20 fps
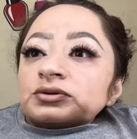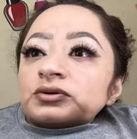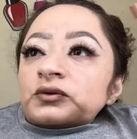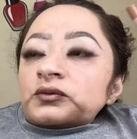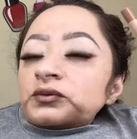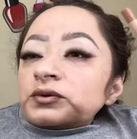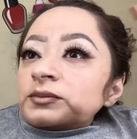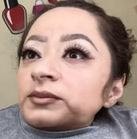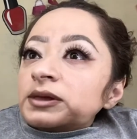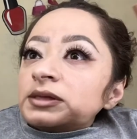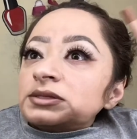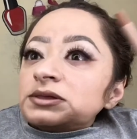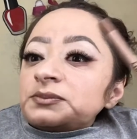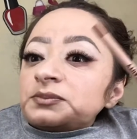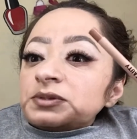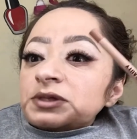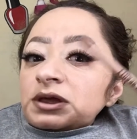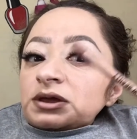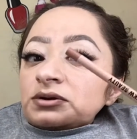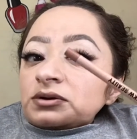for my
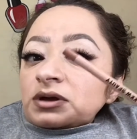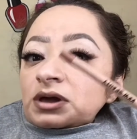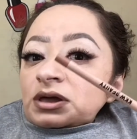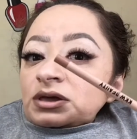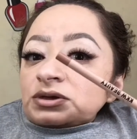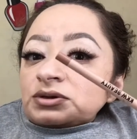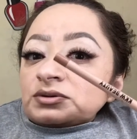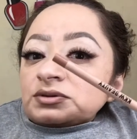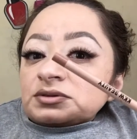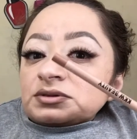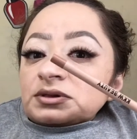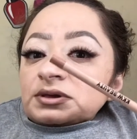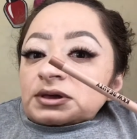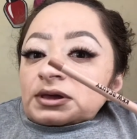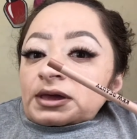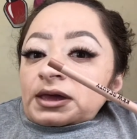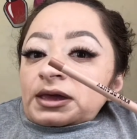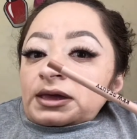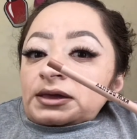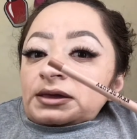lip liner, I used the
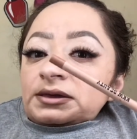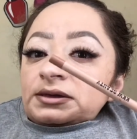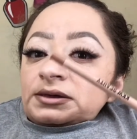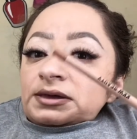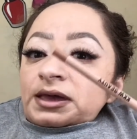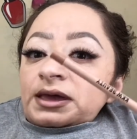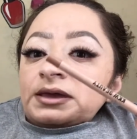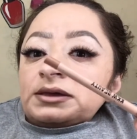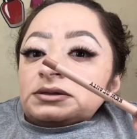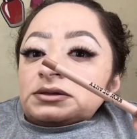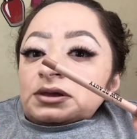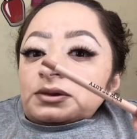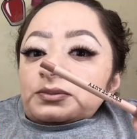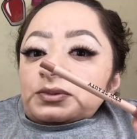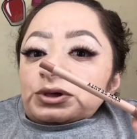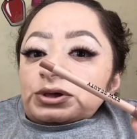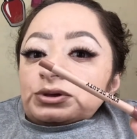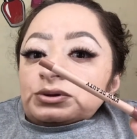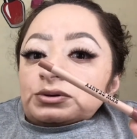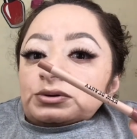
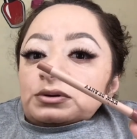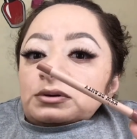KW